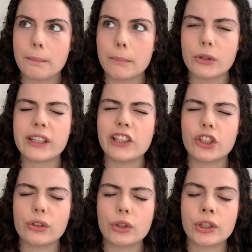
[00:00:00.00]
mostly
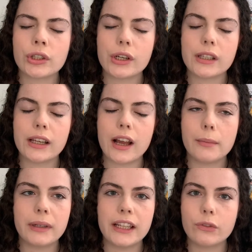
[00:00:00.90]
children's nursing, I
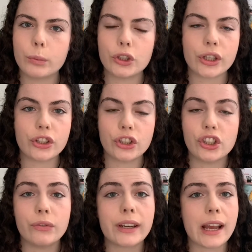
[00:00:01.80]
believe, but just
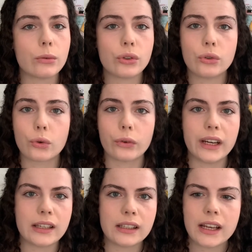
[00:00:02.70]
she recounts
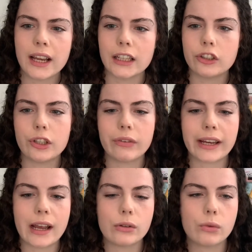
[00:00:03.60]
stories and she
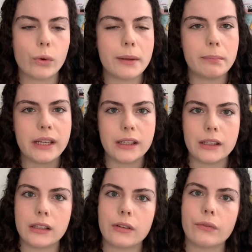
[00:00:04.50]
recounts what it
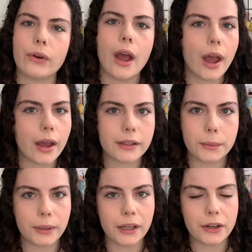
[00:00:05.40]
means for her to
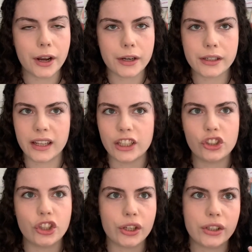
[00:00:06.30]
be a nurse. And
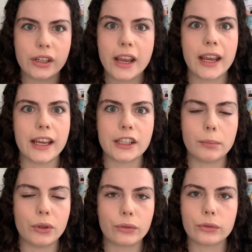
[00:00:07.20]
it's a
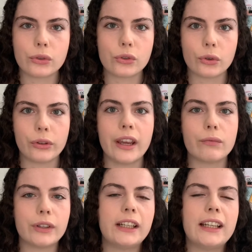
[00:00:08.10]
beautiful story and
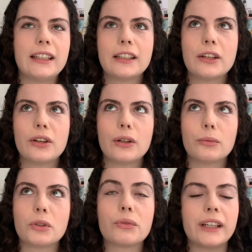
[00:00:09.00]
really
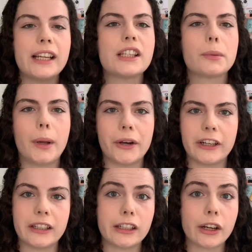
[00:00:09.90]
was really inspiring
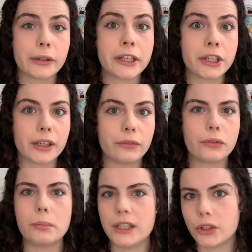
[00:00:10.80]
and encouraging for
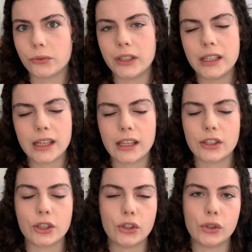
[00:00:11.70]
me to read as a
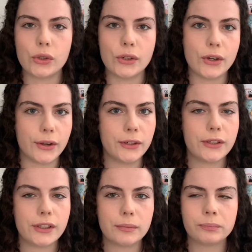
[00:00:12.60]
student
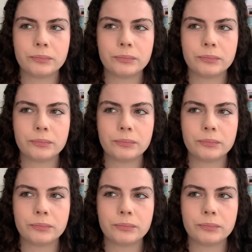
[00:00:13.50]
nurse.